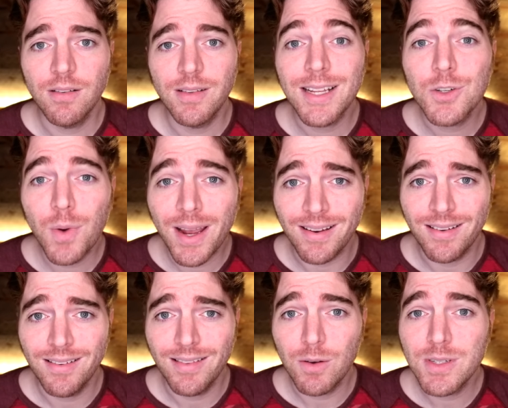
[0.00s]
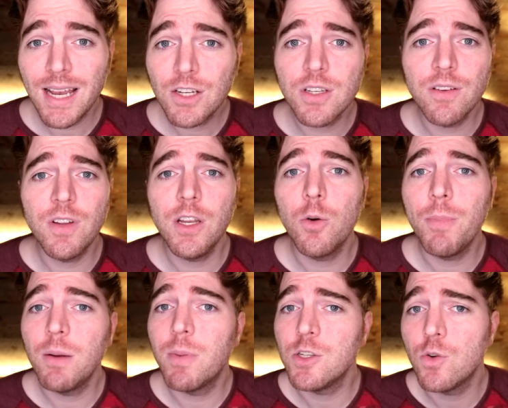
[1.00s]
That's right. That was actually a video
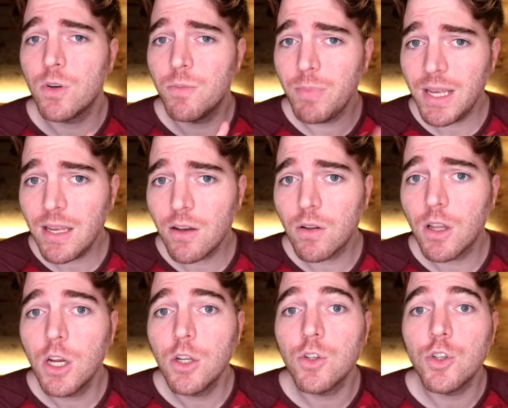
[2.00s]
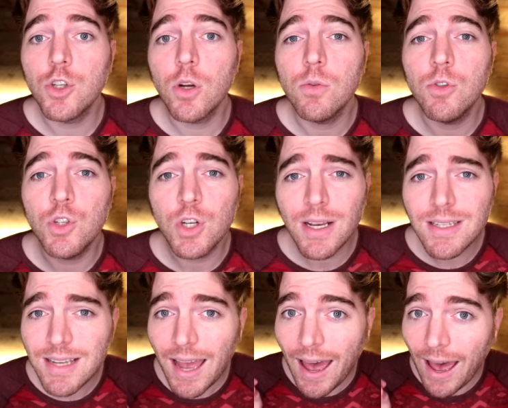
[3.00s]
made by Jordan Peele to show
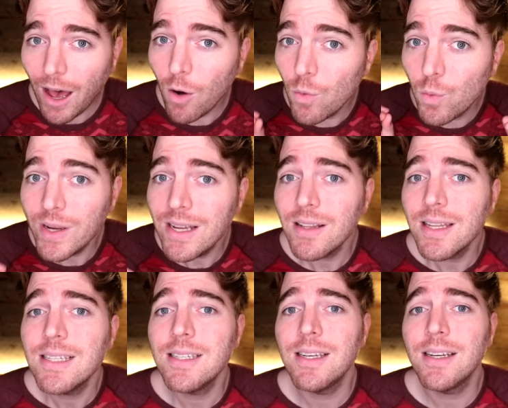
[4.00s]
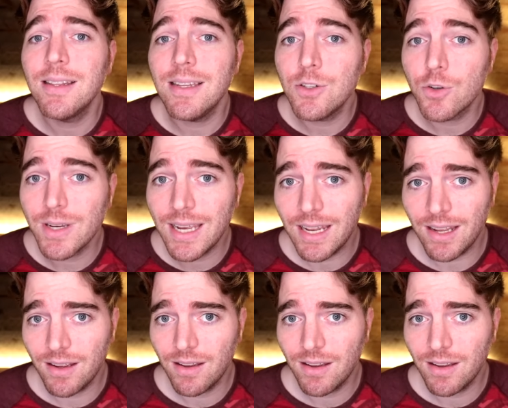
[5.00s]
just how realistic these are getting.